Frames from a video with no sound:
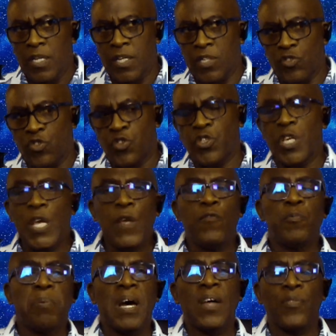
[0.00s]

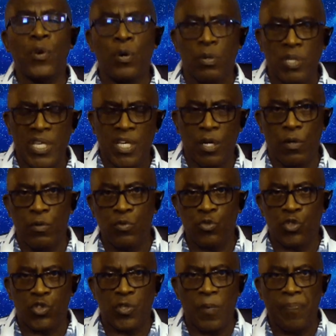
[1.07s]
conceived by the Holy
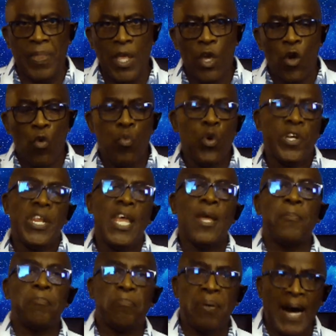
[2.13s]
Ghost, would
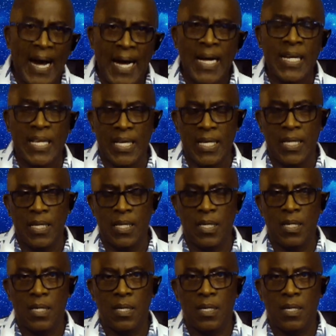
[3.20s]
embody